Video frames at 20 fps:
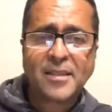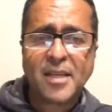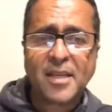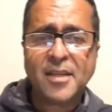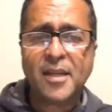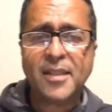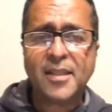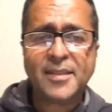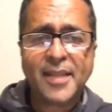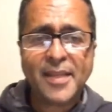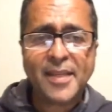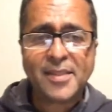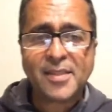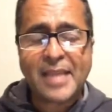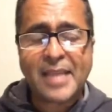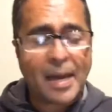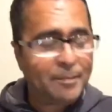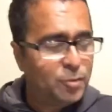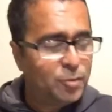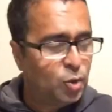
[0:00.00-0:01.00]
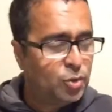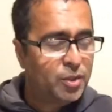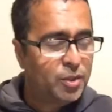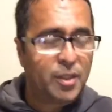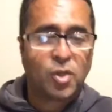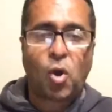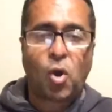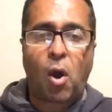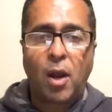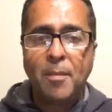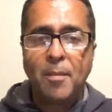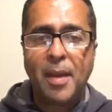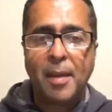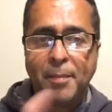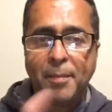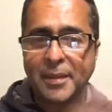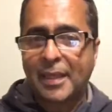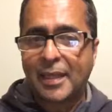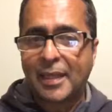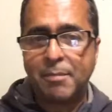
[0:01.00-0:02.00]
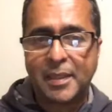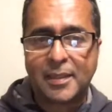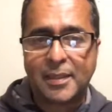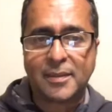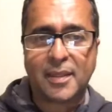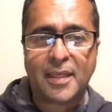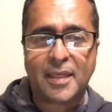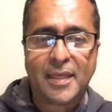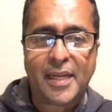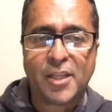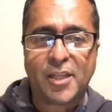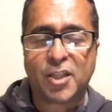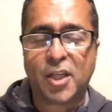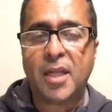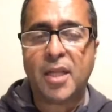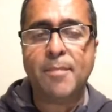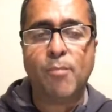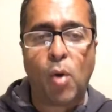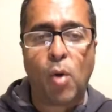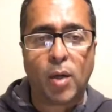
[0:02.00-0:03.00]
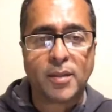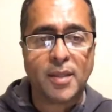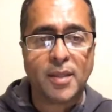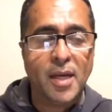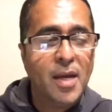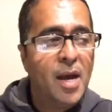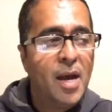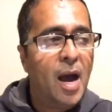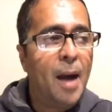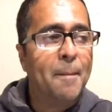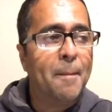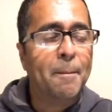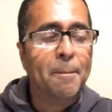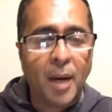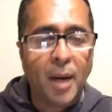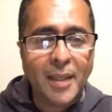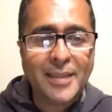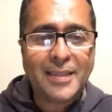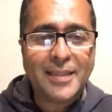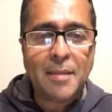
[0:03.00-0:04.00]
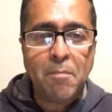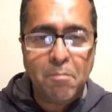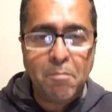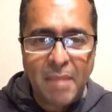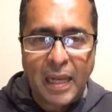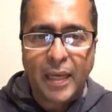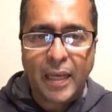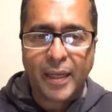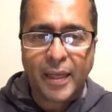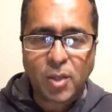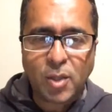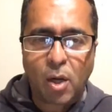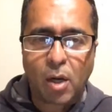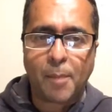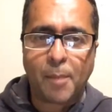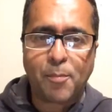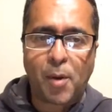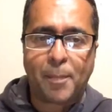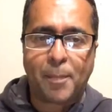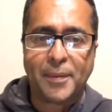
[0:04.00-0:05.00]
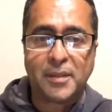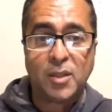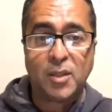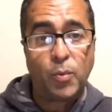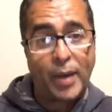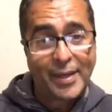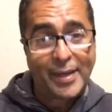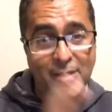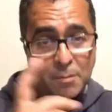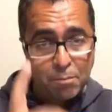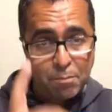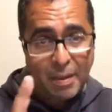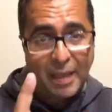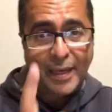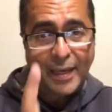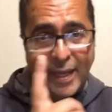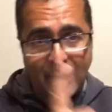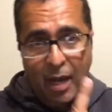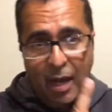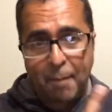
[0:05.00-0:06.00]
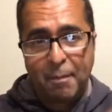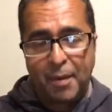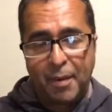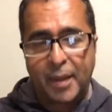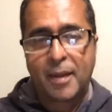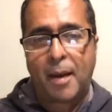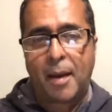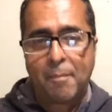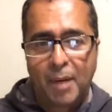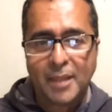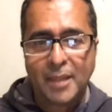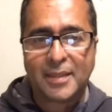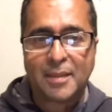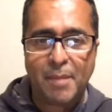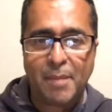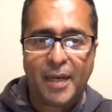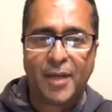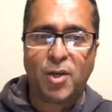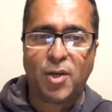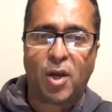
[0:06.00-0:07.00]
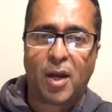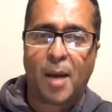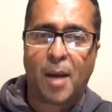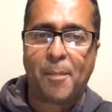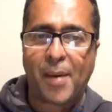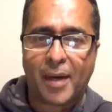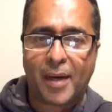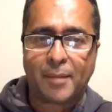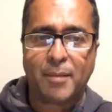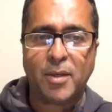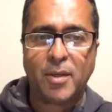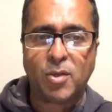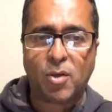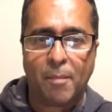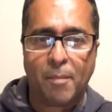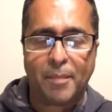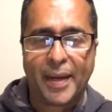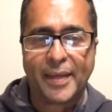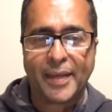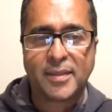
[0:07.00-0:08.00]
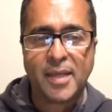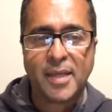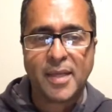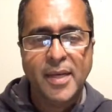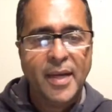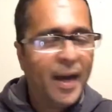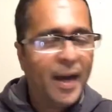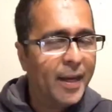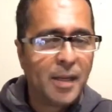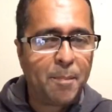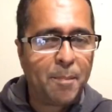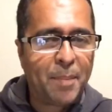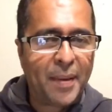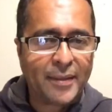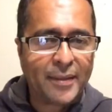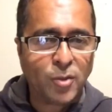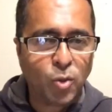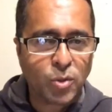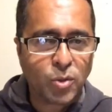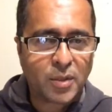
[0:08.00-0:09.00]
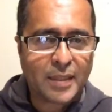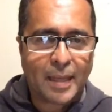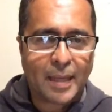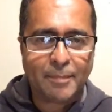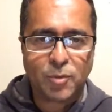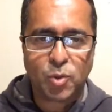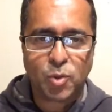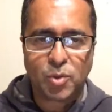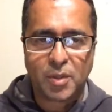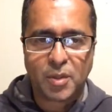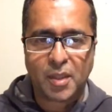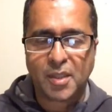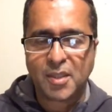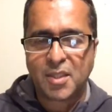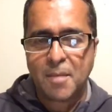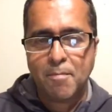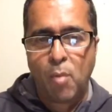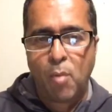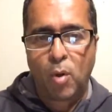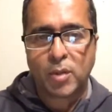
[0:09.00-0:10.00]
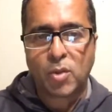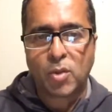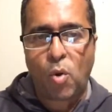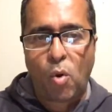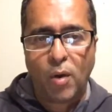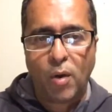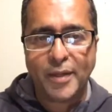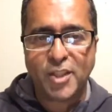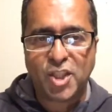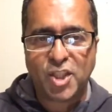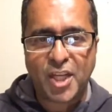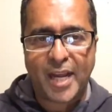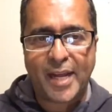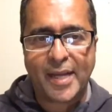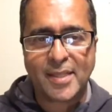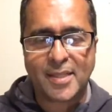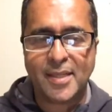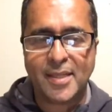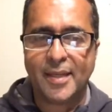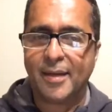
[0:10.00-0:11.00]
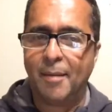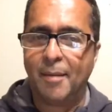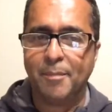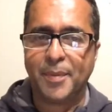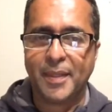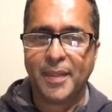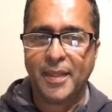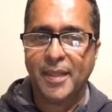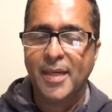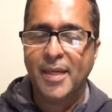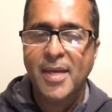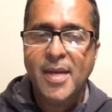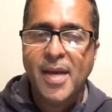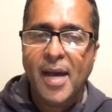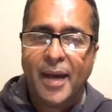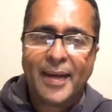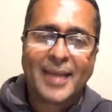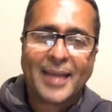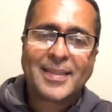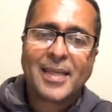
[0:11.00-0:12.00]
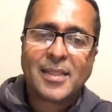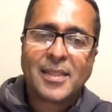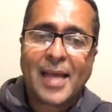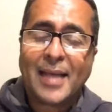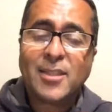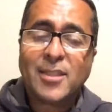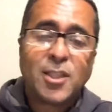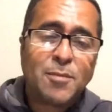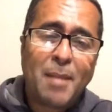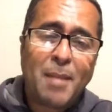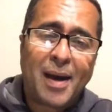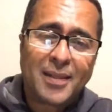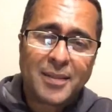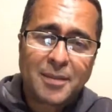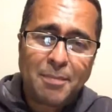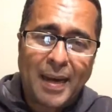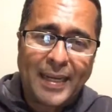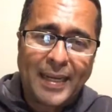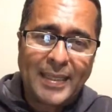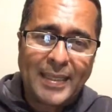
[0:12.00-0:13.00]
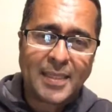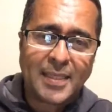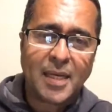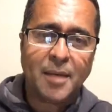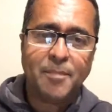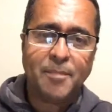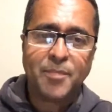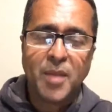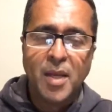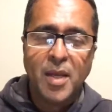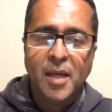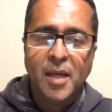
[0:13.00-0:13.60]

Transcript: That's another thing, stamp duty. Carl Imbut admitted to the nation he bought a multi-million-dollar property where he's building a multi-million-dollar apartment complex, and he paid no stamp duty because he bought all the shares in the company. And as a smart man is,